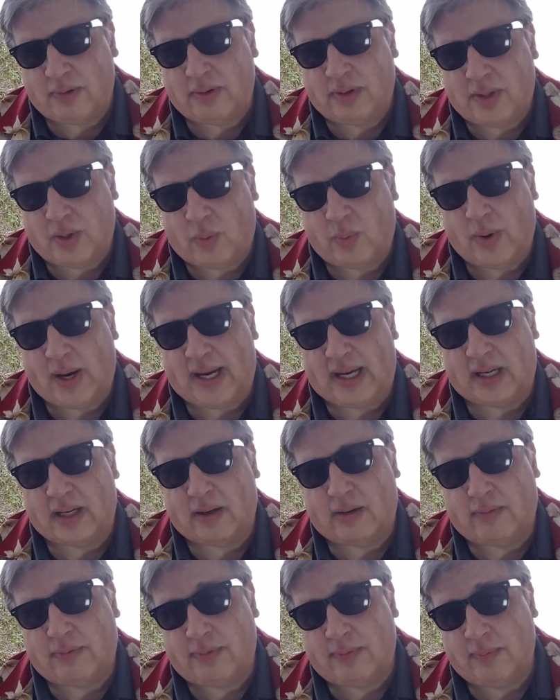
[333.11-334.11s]
the weight
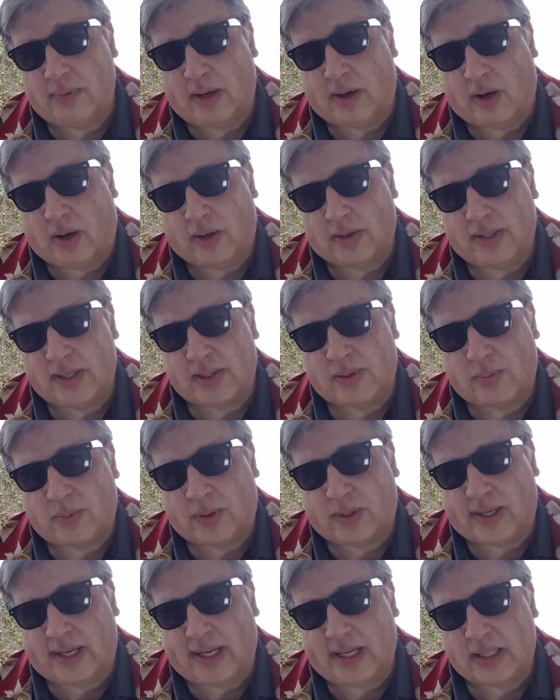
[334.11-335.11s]
of all this
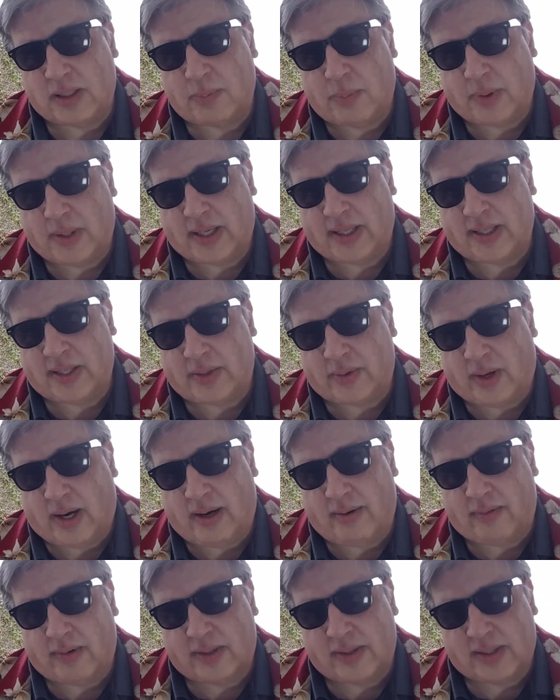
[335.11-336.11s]
working is put on the
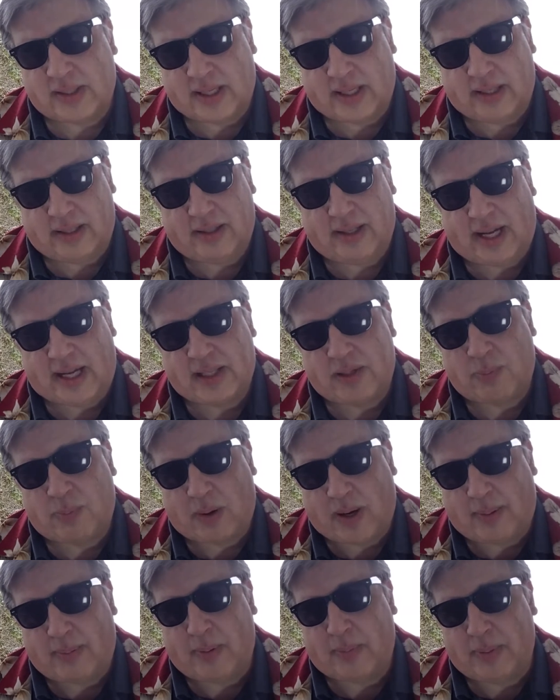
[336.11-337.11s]
drivers, and that's
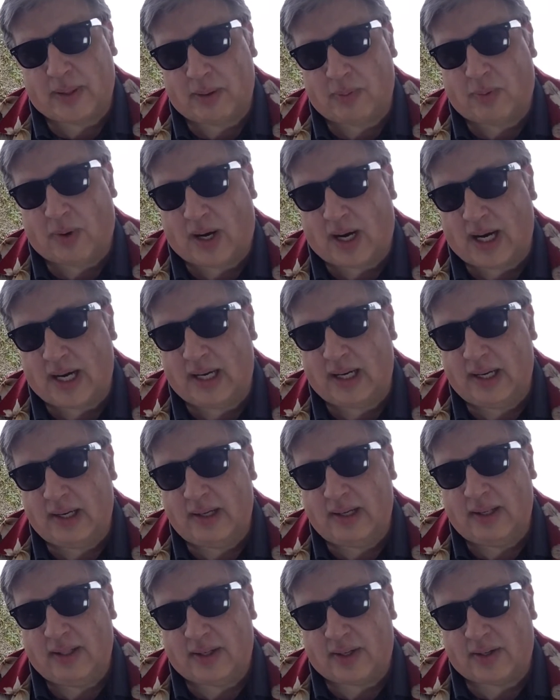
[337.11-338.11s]
probably why
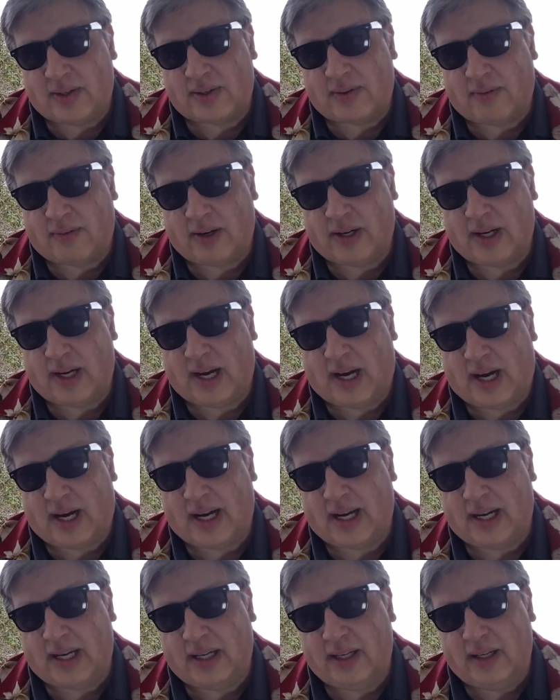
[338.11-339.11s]
there's a very
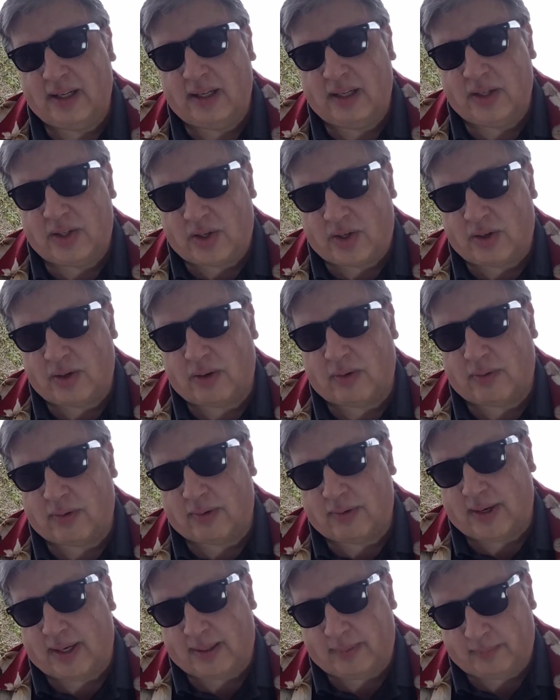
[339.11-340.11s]
high turnover
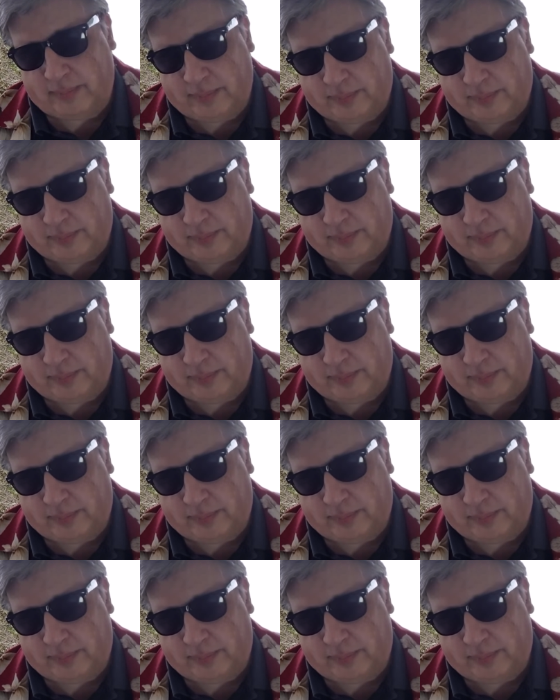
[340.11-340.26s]
rate.